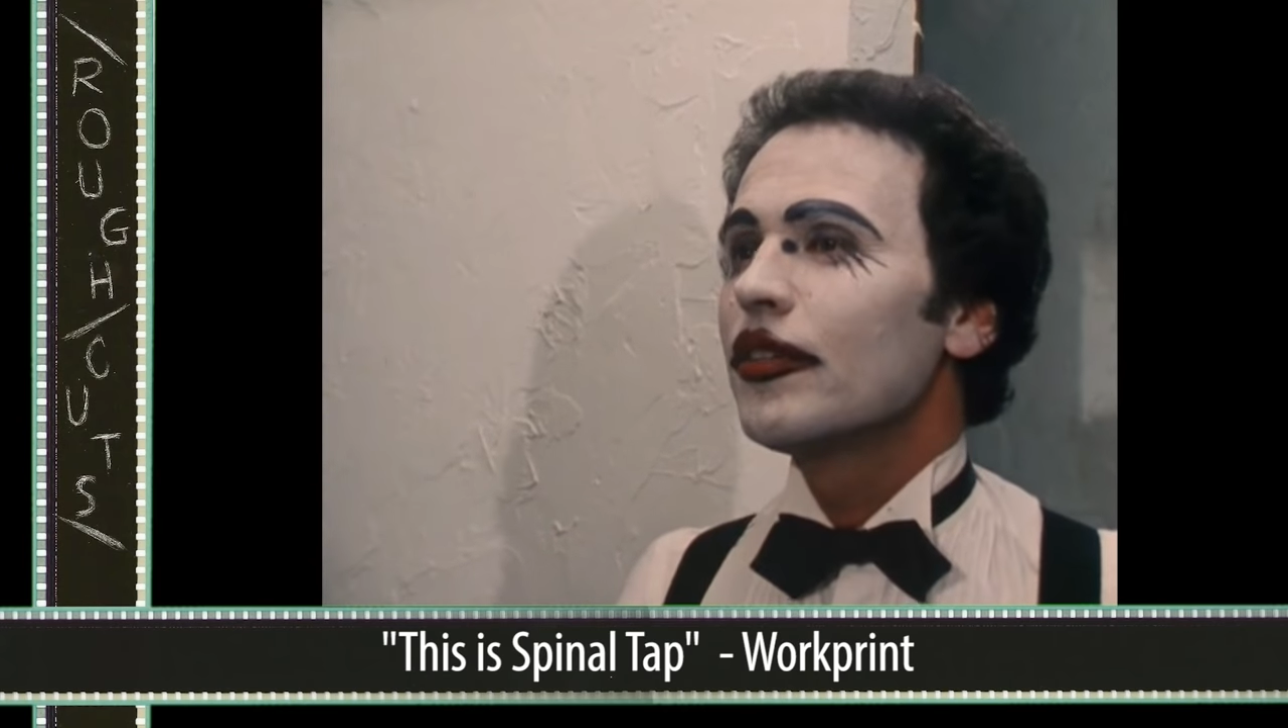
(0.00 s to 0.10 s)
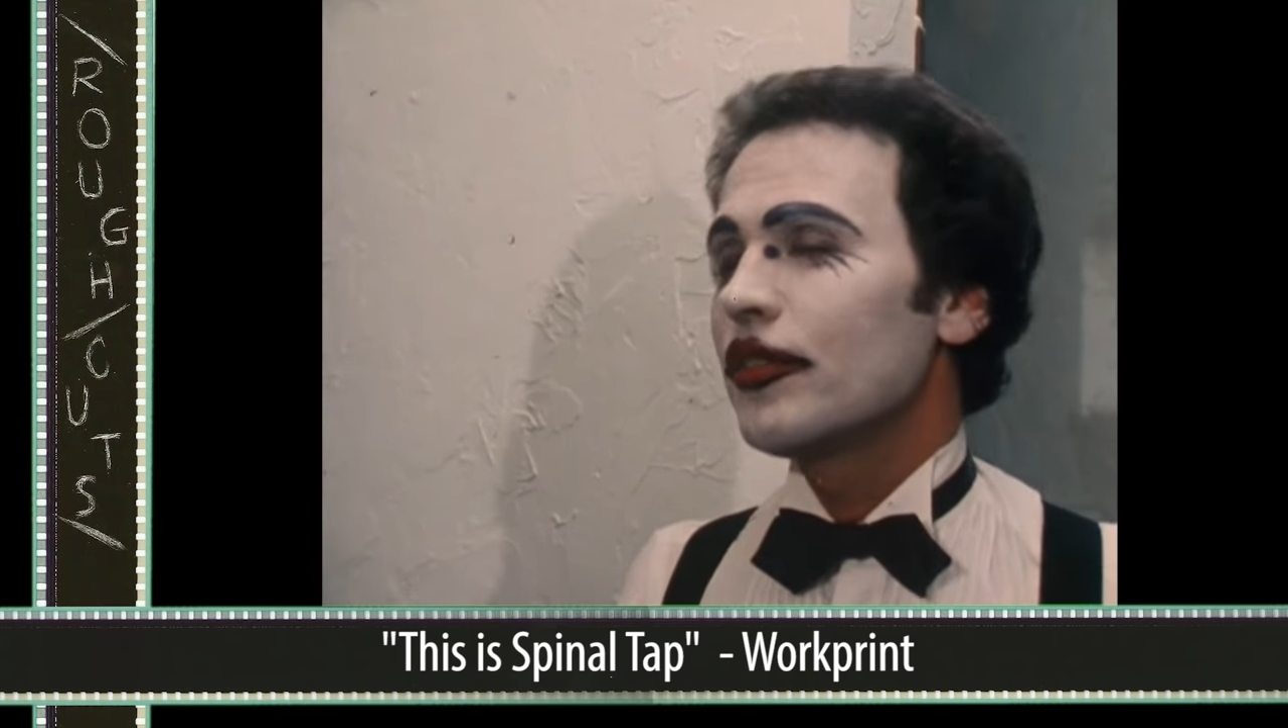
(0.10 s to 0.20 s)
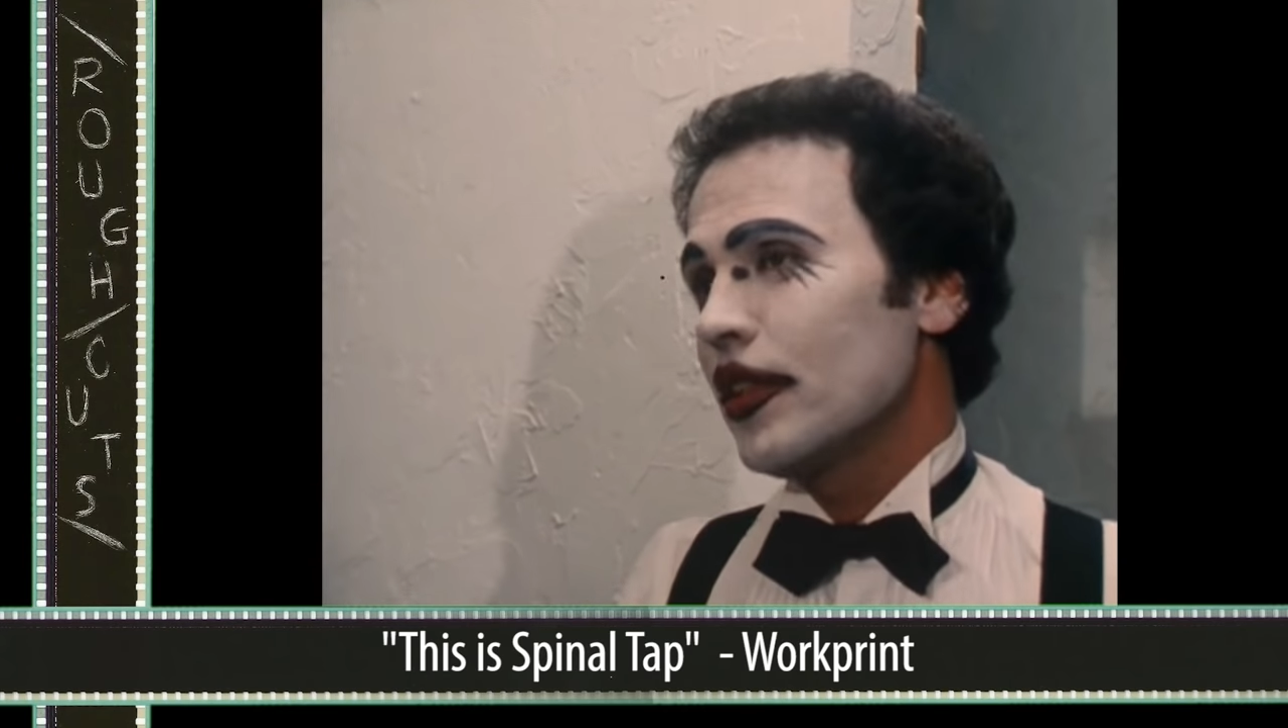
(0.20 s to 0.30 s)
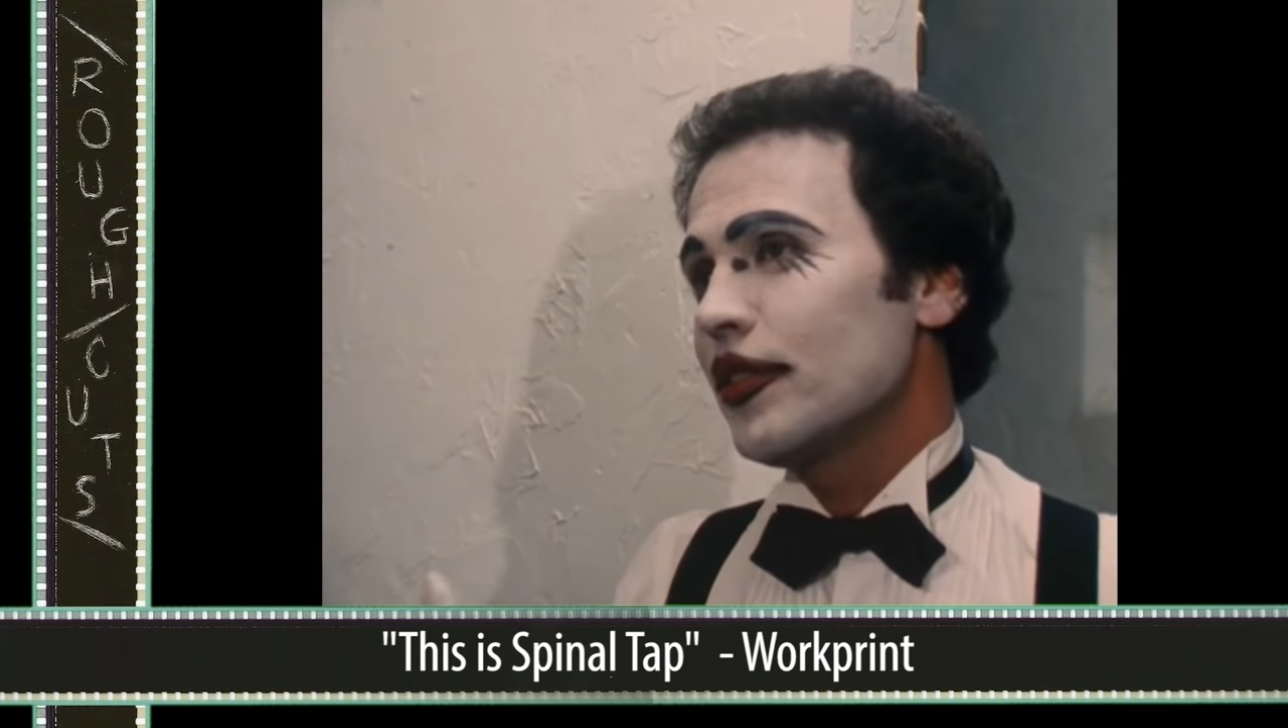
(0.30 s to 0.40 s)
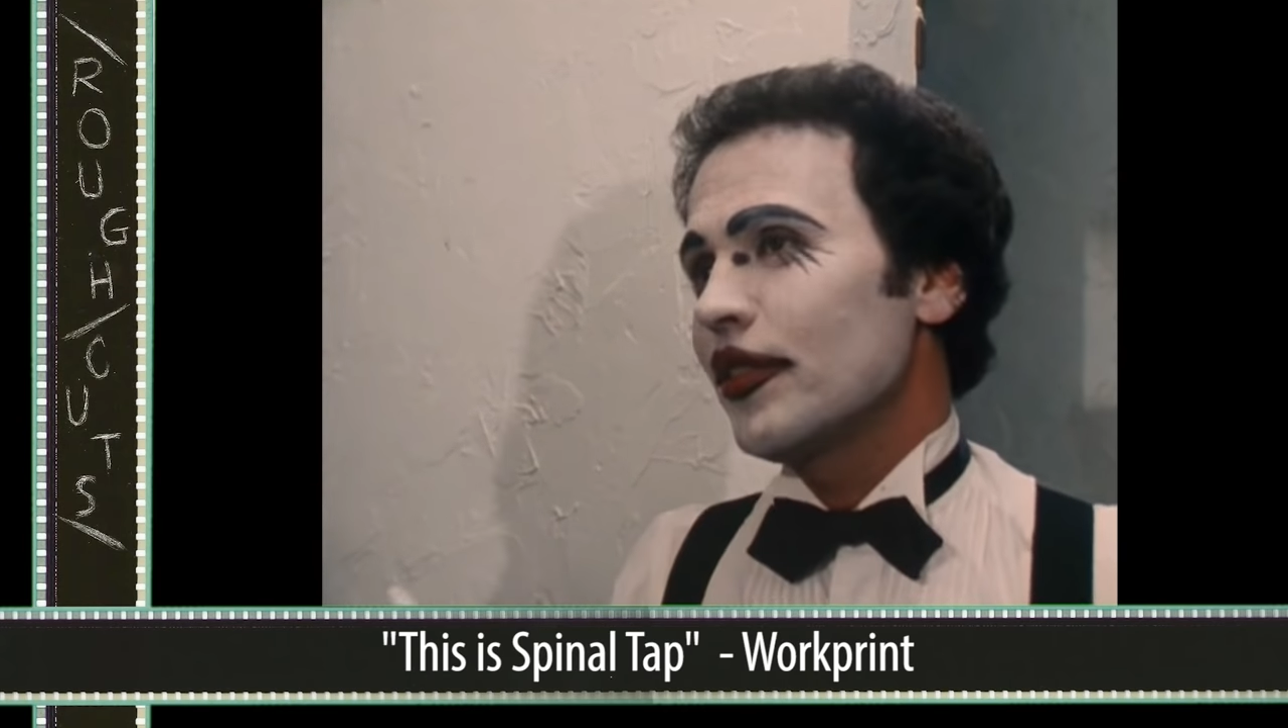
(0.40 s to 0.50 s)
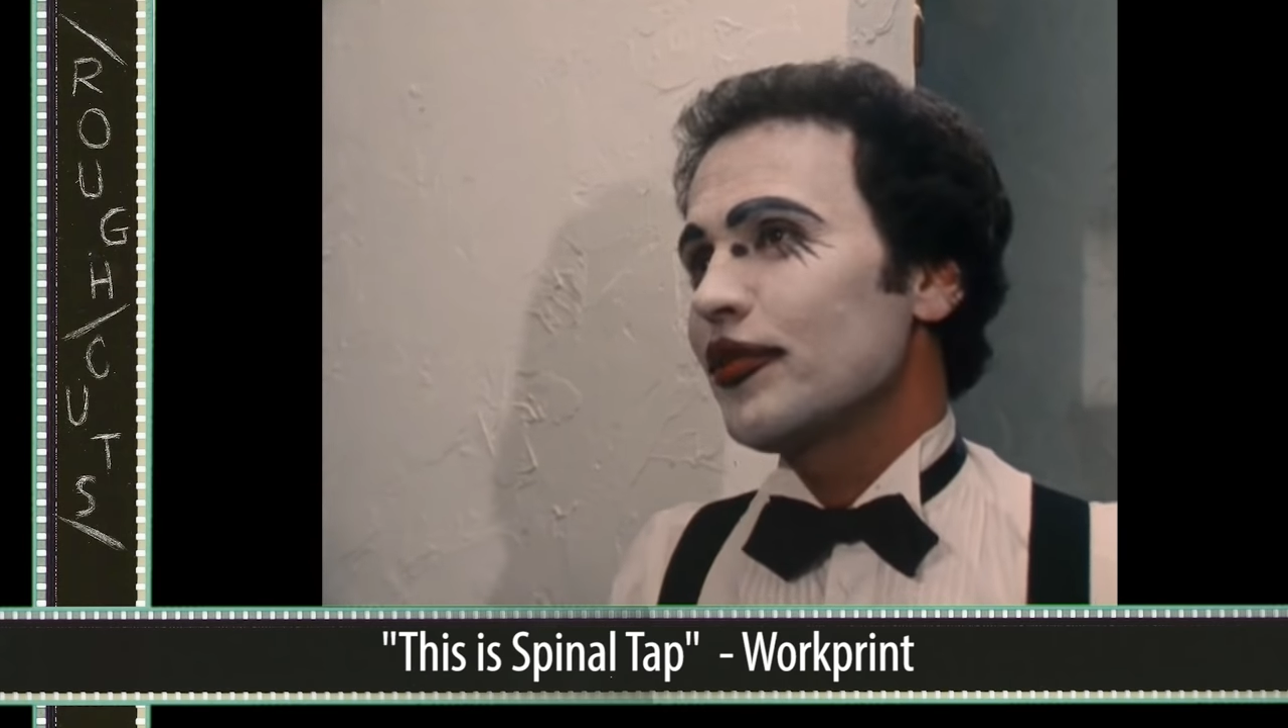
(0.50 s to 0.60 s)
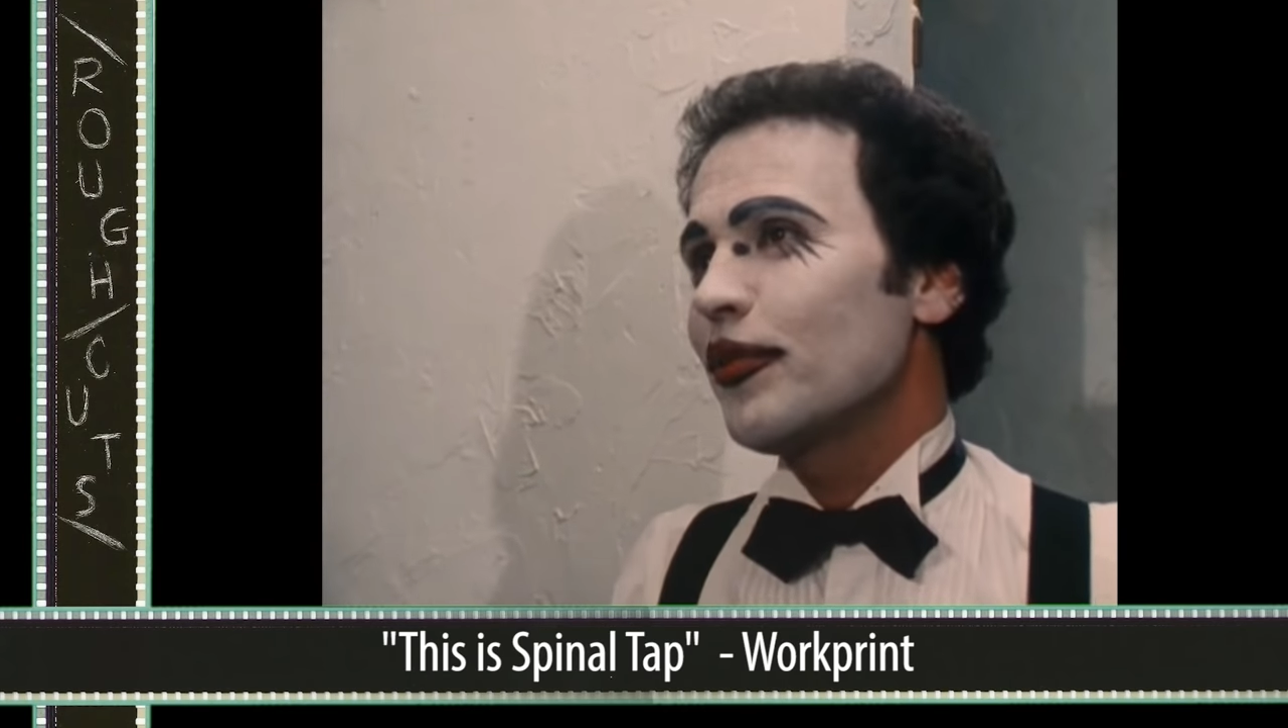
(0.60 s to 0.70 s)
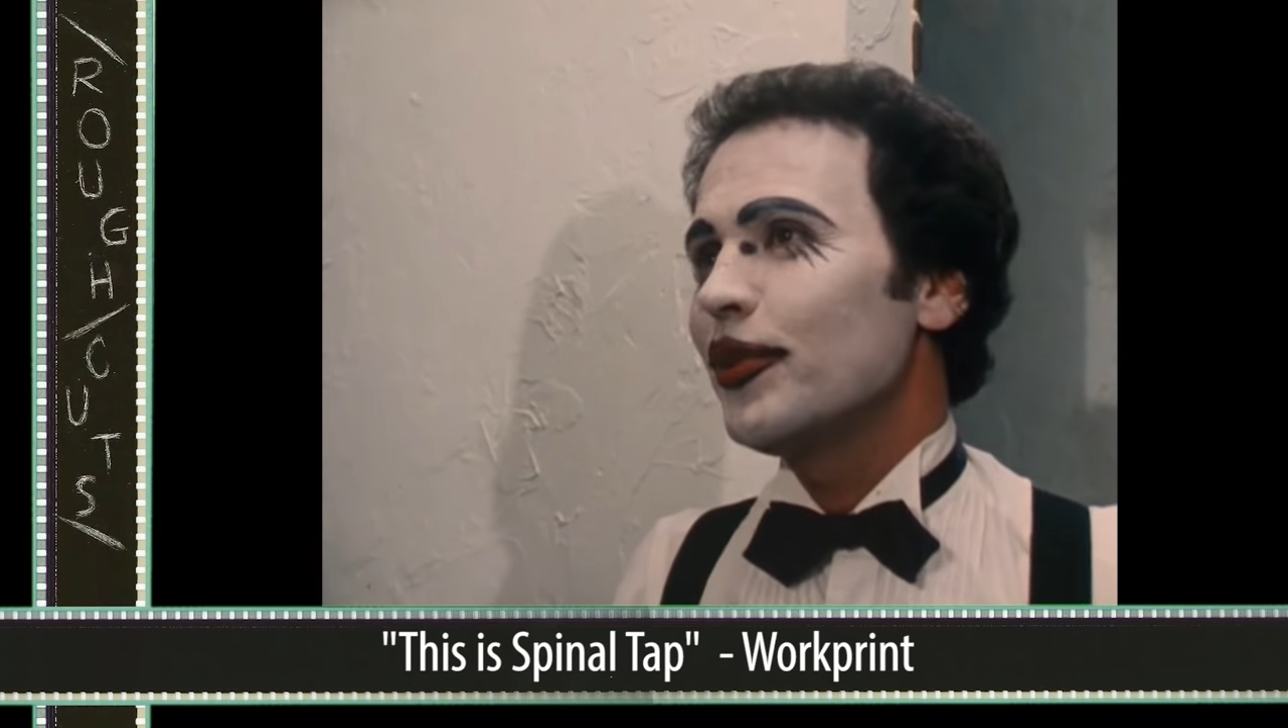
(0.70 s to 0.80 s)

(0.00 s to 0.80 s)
So that's what